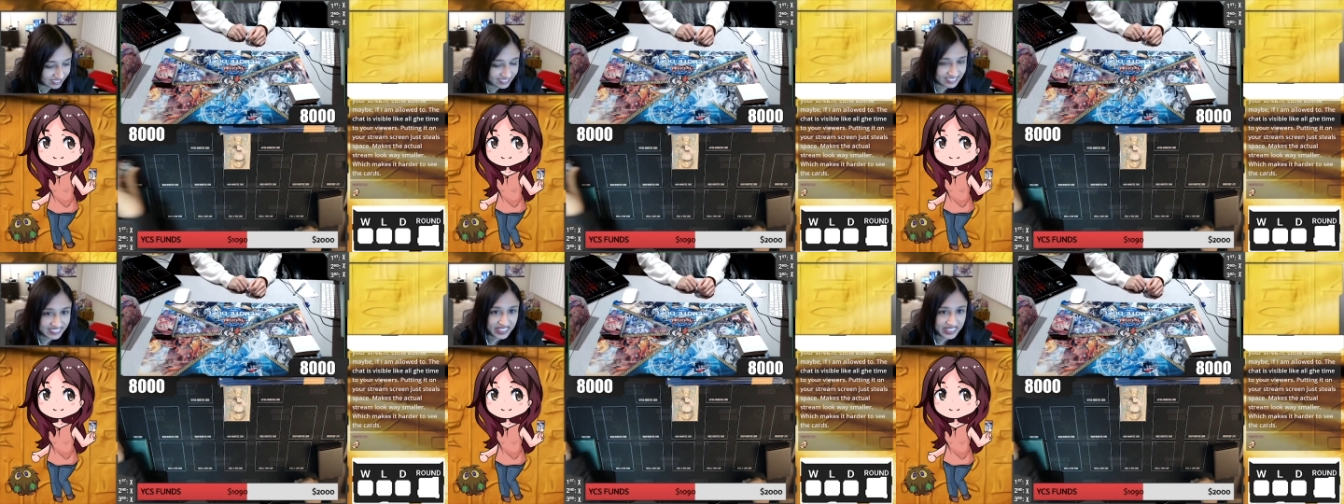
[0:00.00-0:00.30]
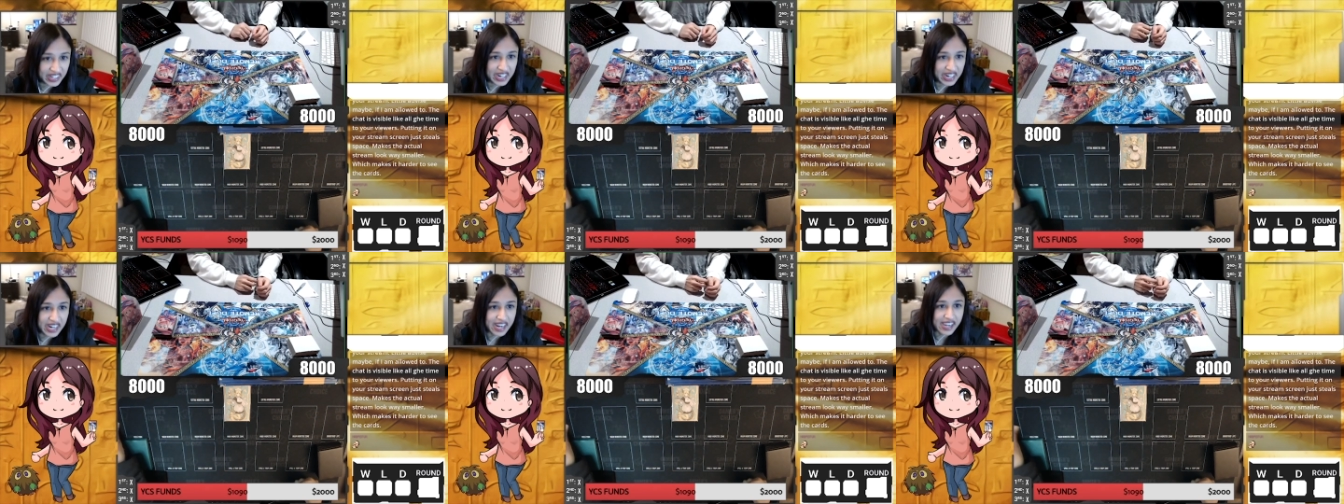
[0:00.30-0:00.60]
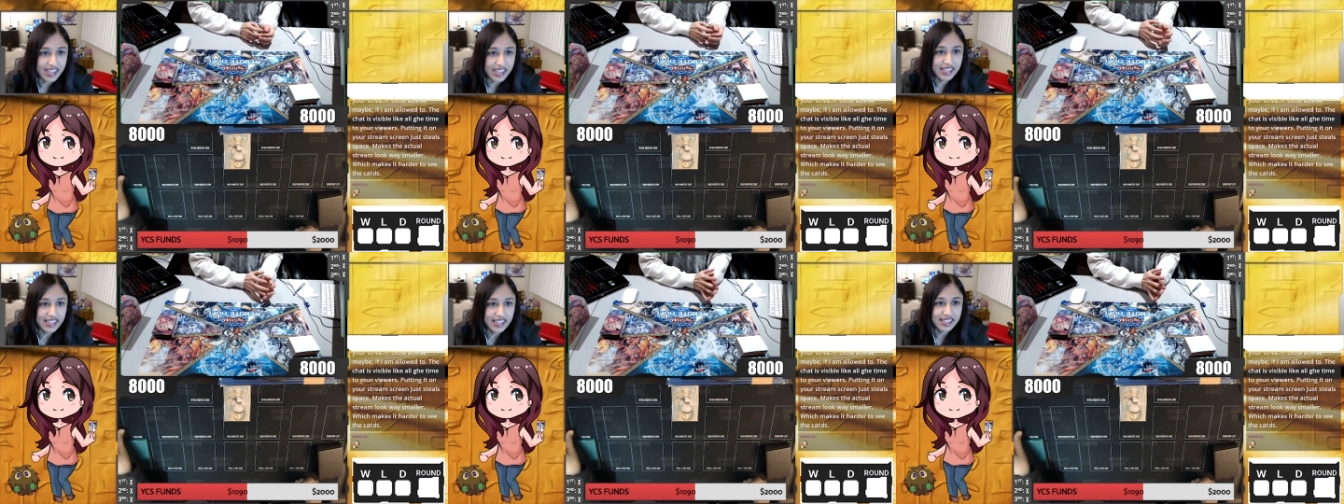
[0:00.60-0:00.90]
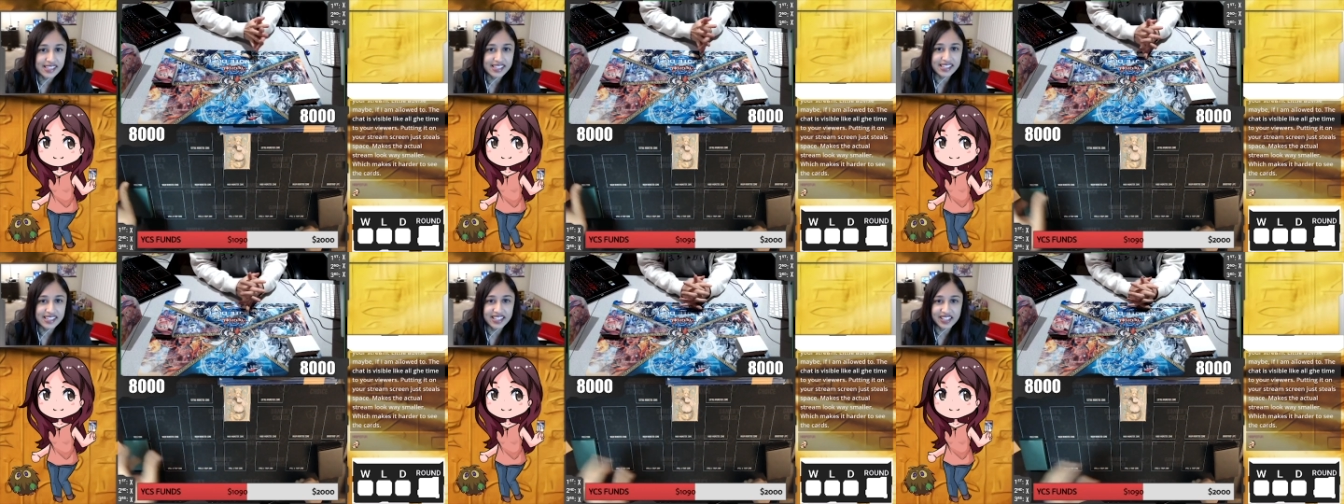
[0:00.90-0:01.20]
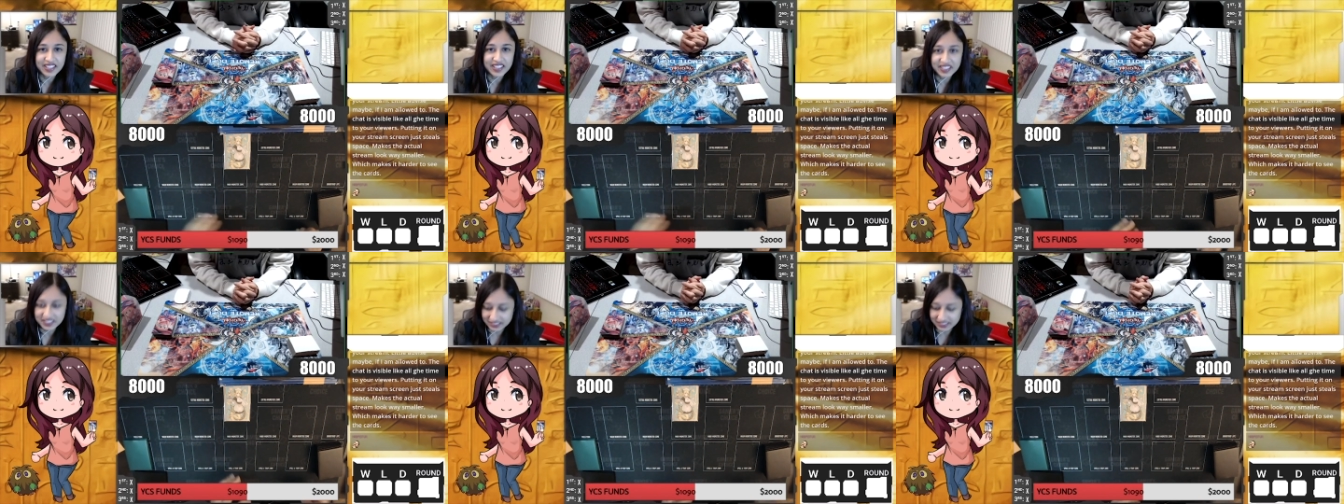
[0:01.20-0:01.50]
Oh, I, I need that for a
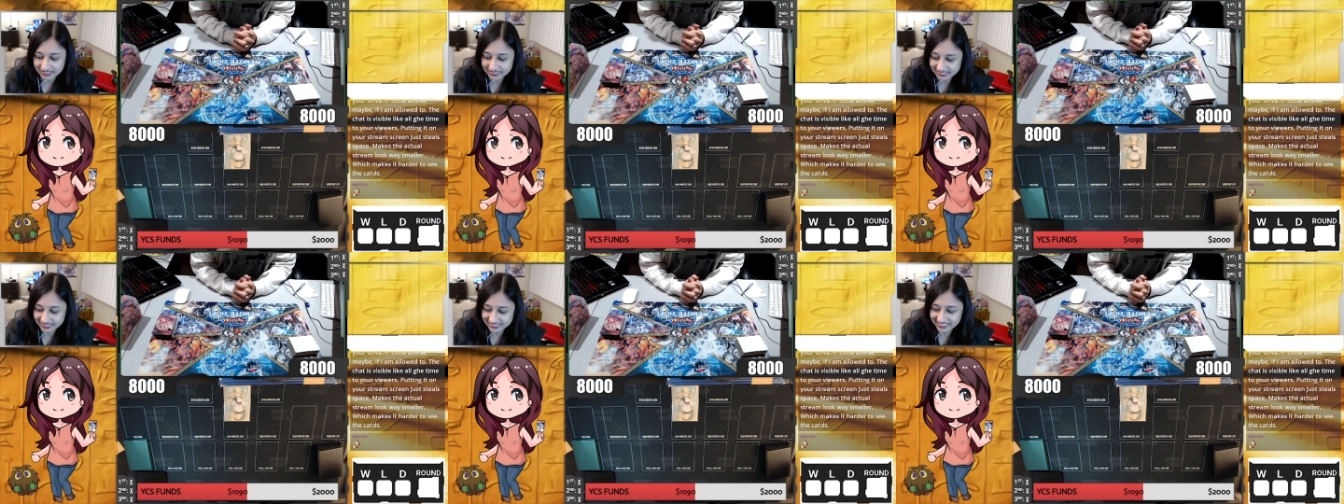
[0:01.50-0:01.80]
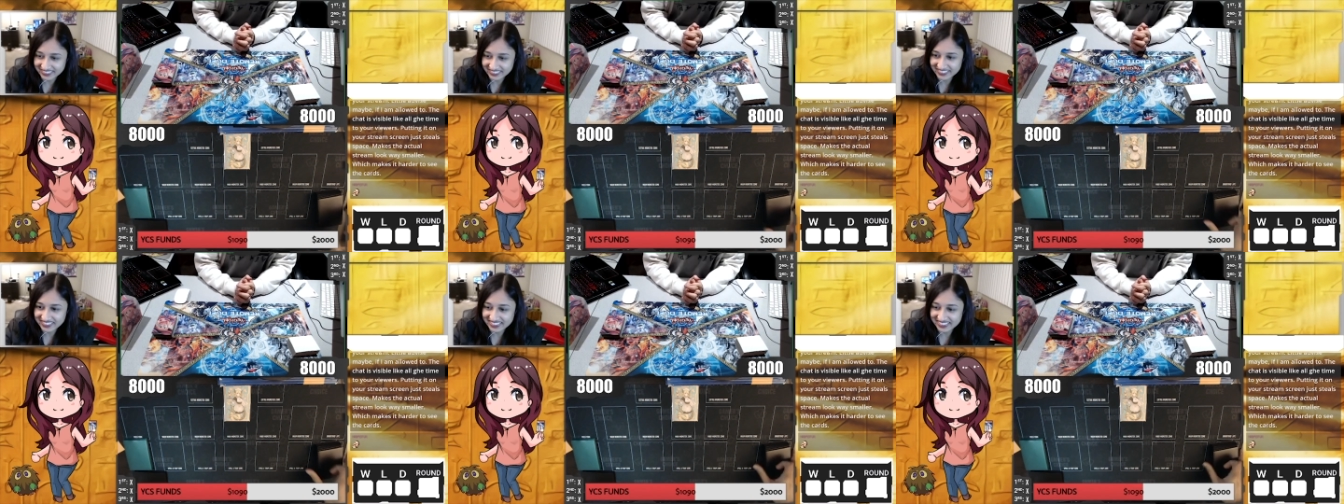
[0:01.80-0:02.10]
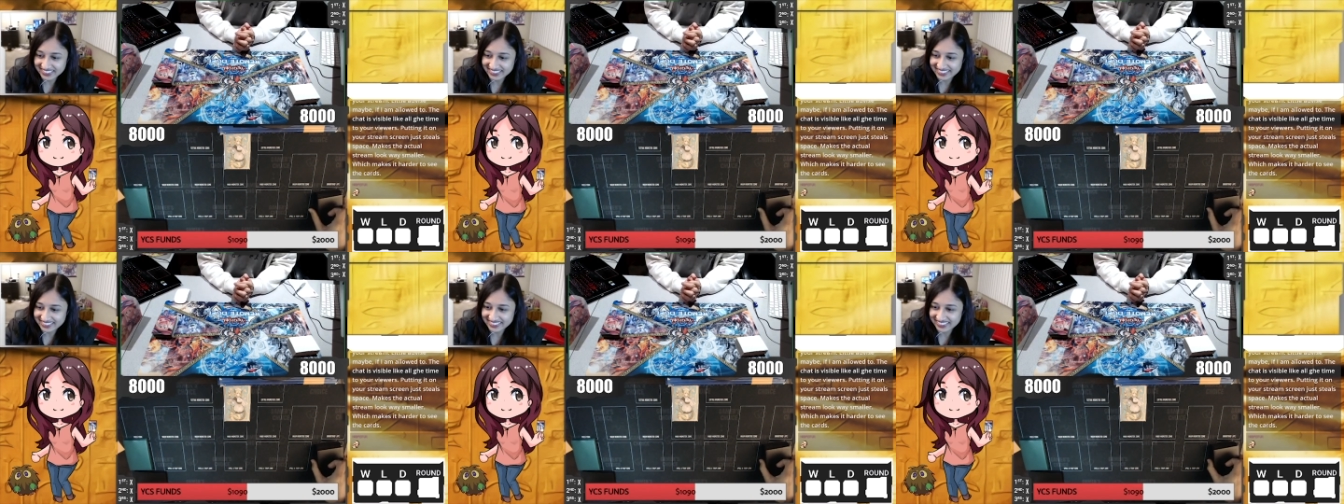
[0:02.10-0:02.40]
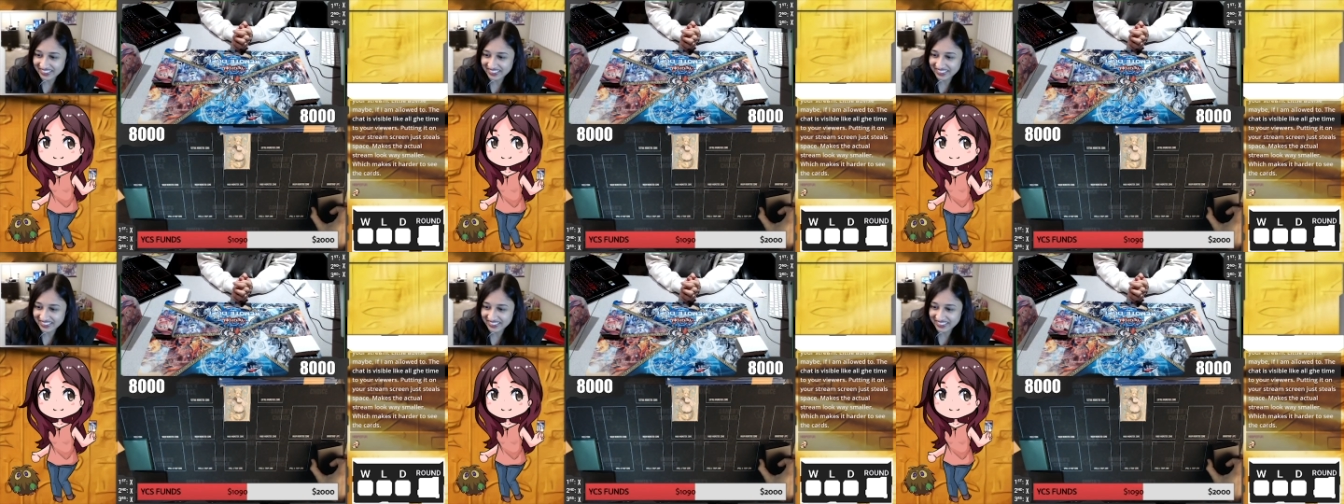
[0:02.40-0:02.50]
remote duel next month, for sure.